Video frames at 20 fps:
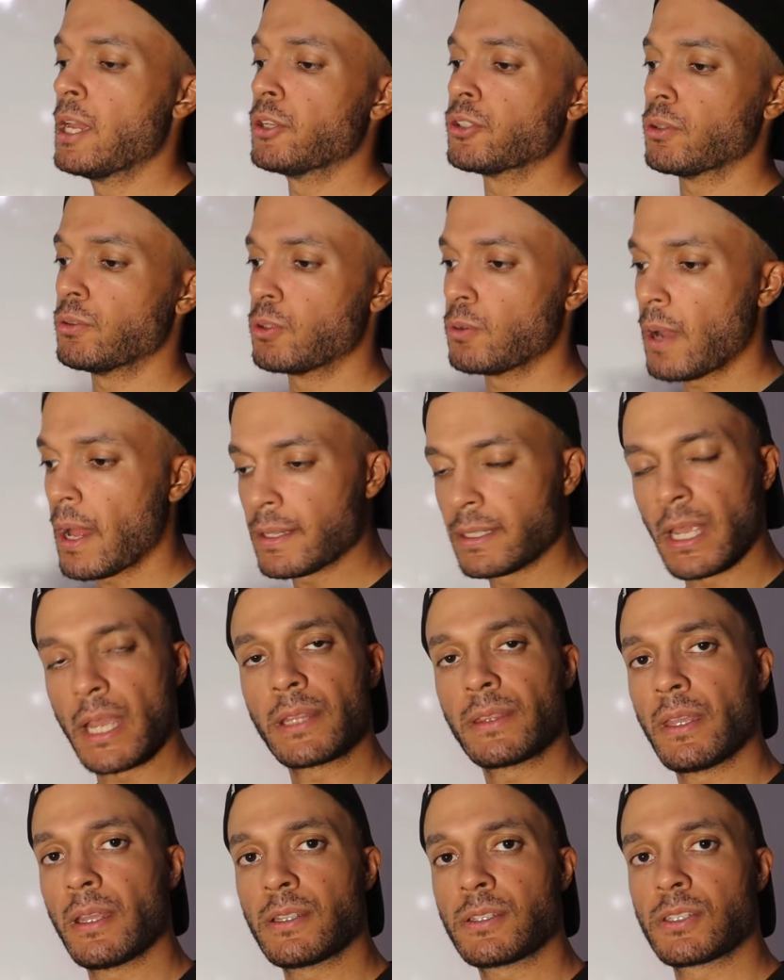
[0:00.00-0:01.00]
So do not
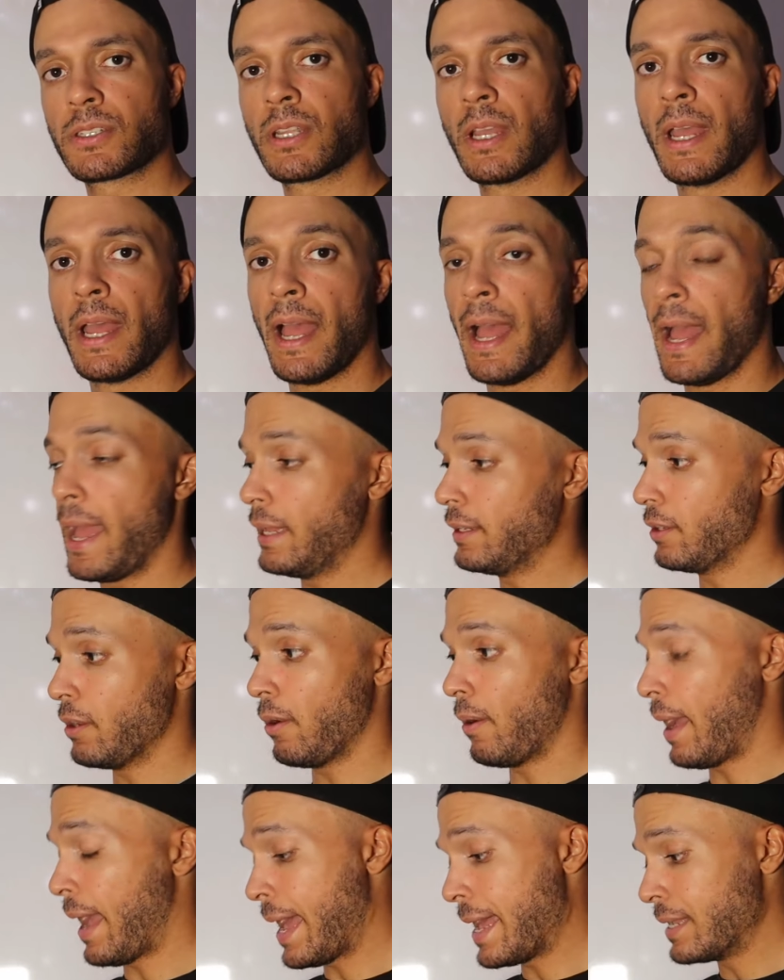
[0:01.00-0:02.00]
take this, you
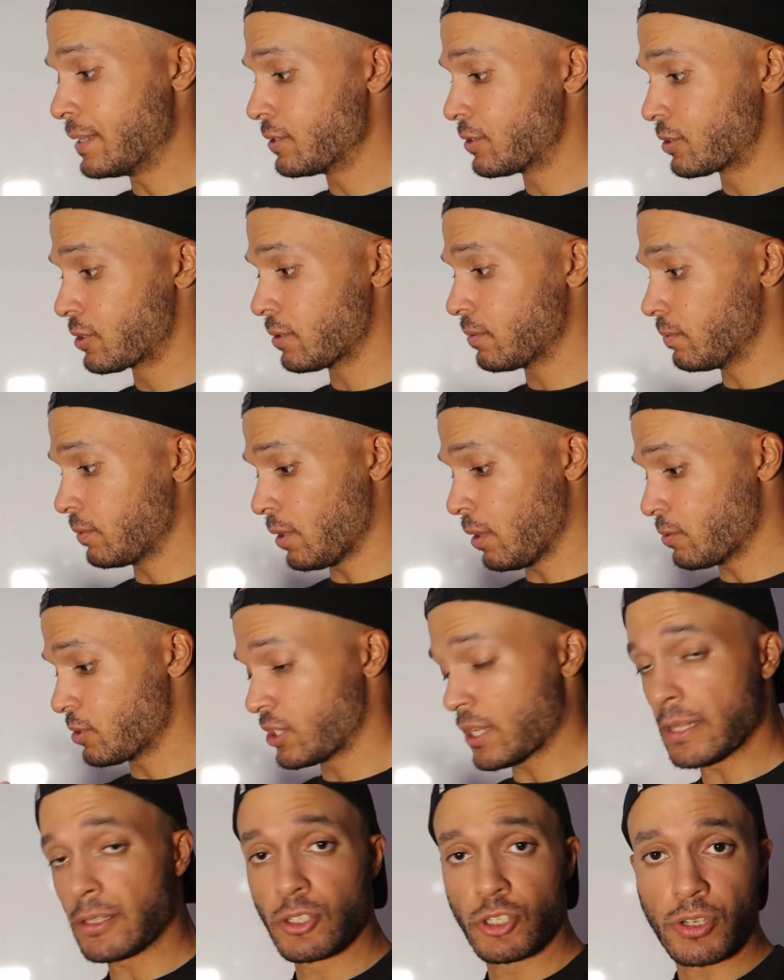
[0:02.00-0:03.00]
know, as, you know,
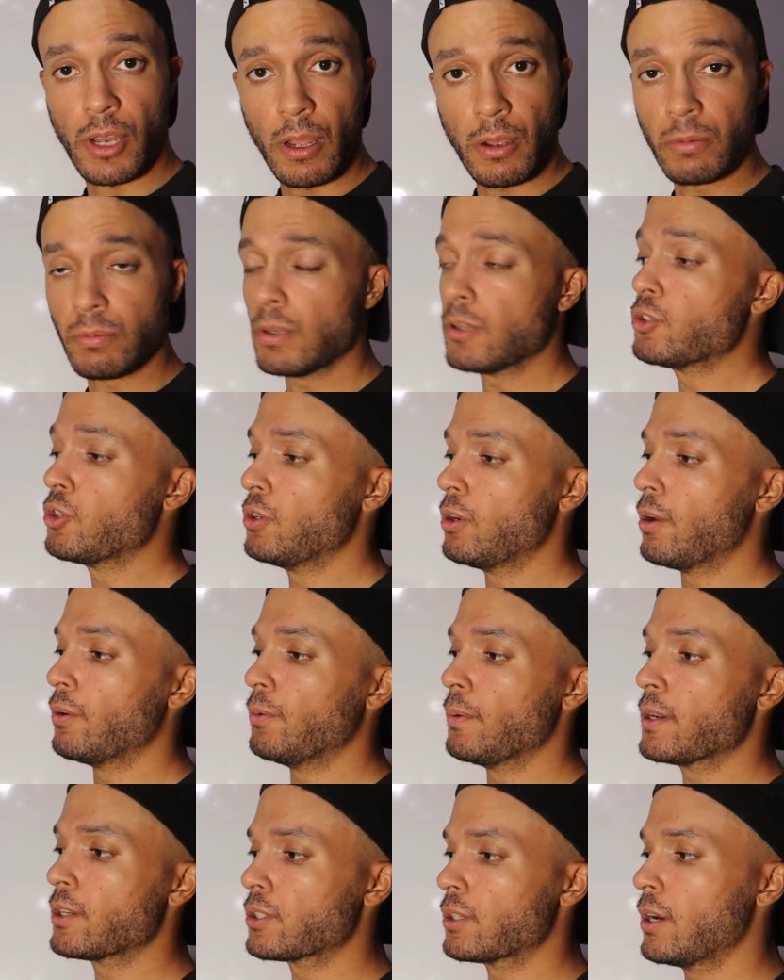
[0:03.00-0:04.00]
set in stone. Do your
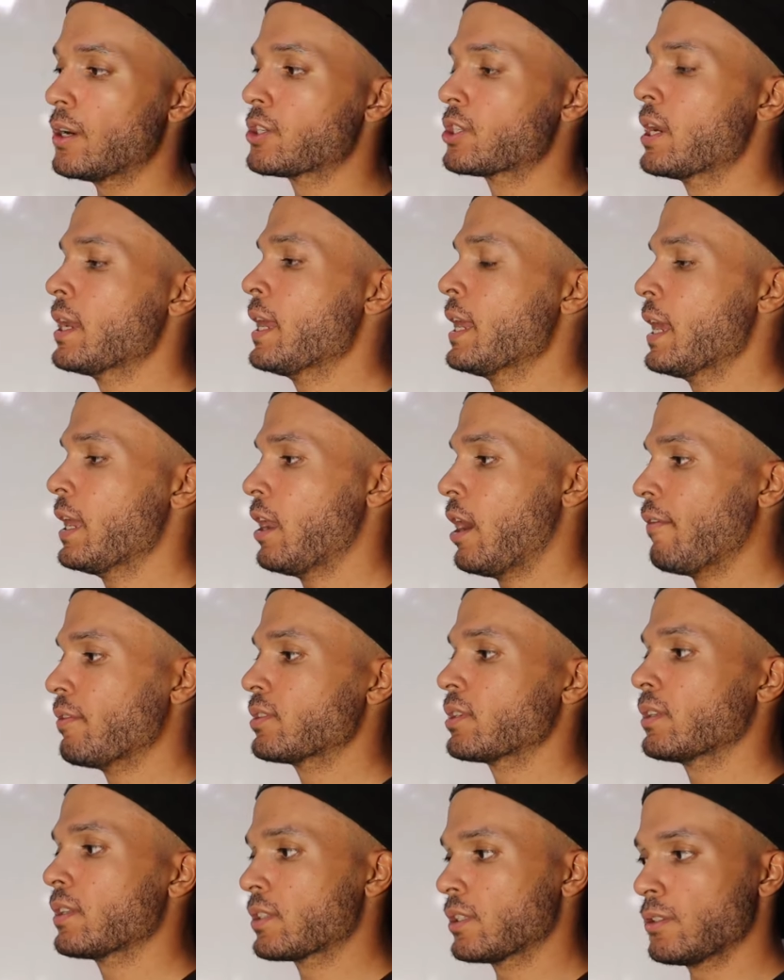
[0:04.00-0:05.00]
own research and
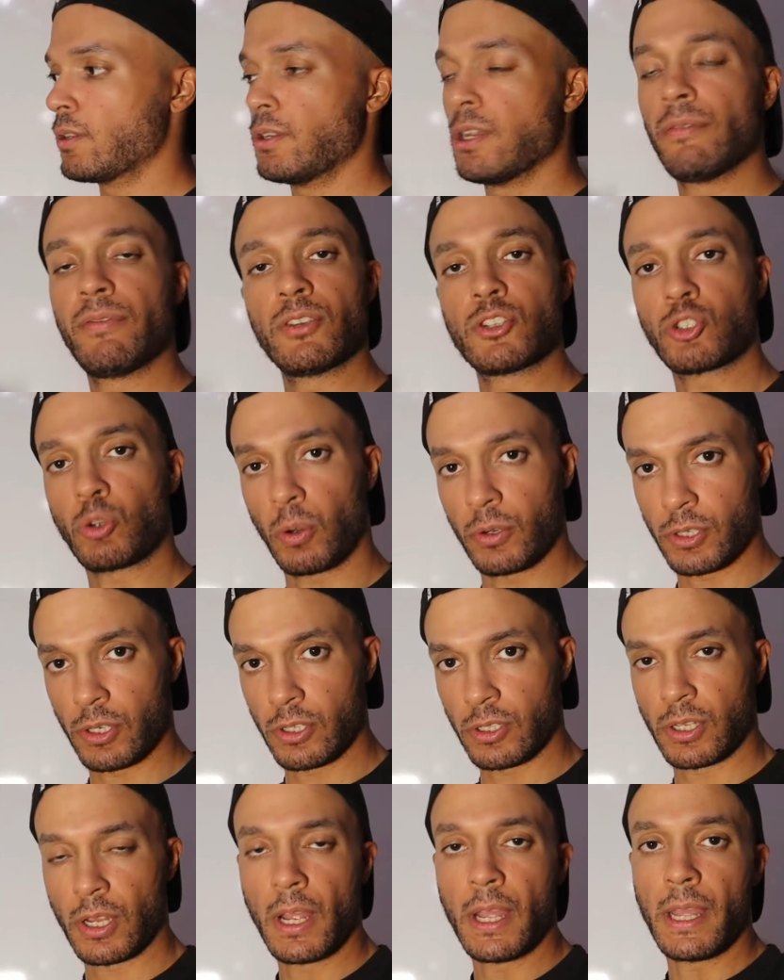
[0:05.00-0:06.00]
obviously listen to different
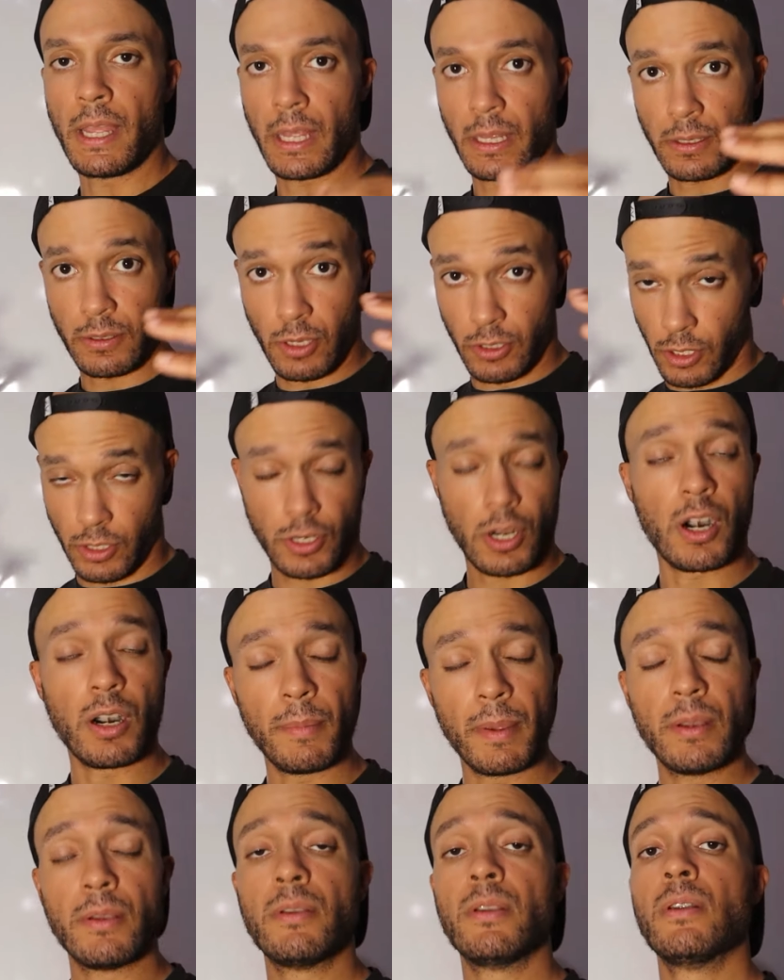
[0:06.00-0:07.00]
sources to
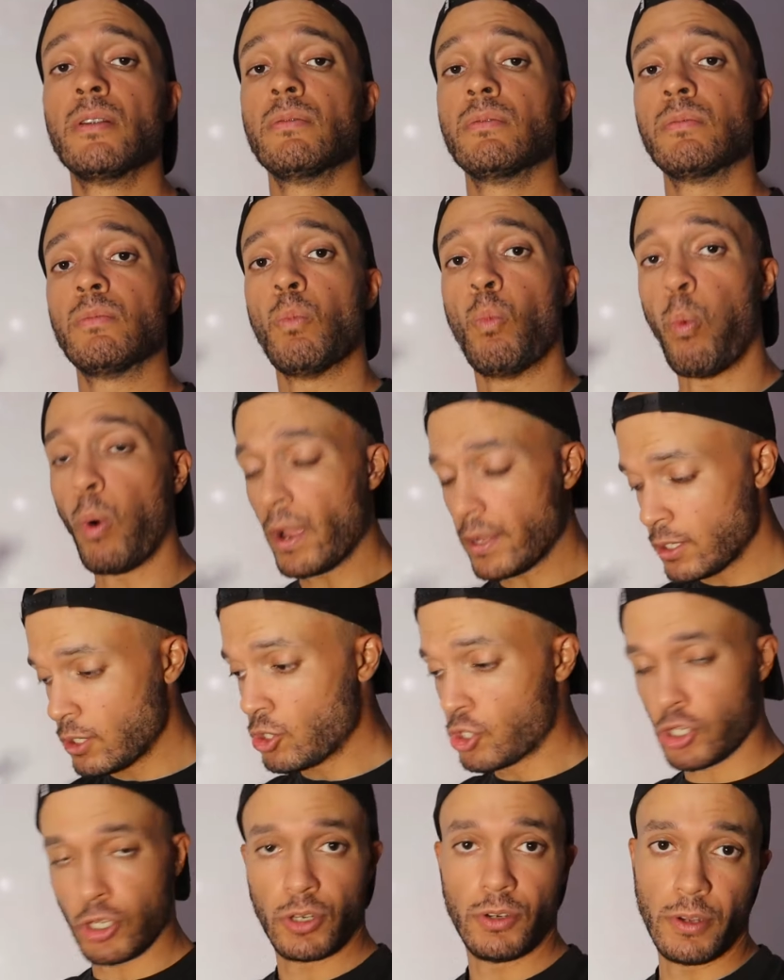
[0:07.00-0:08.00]
determine what
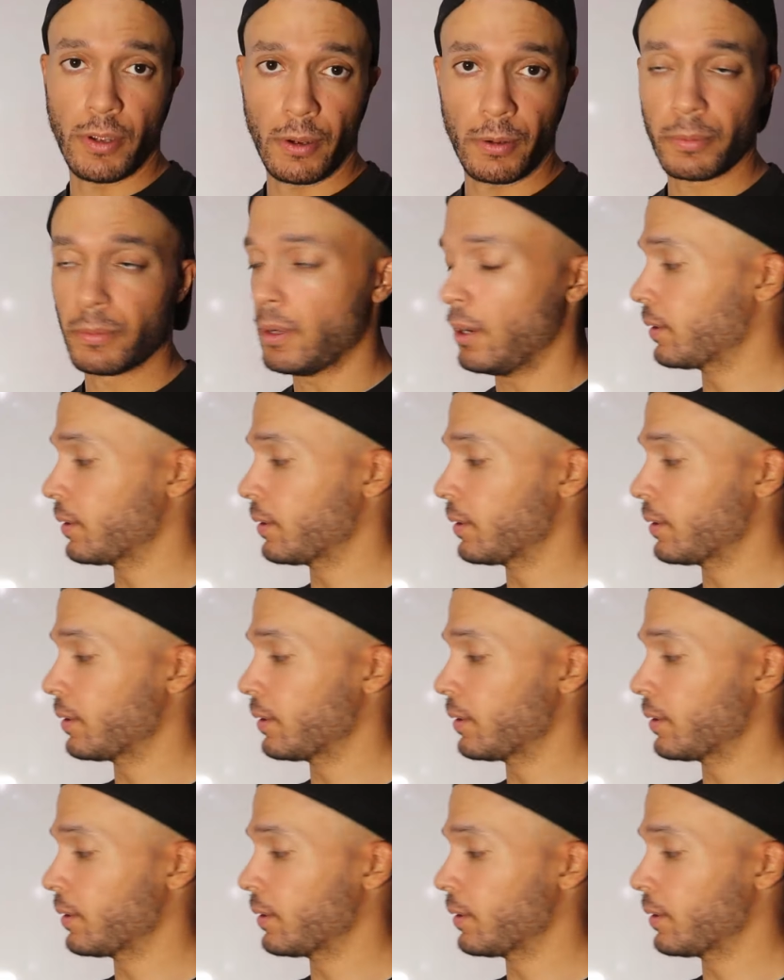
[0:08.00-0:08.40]
you should do.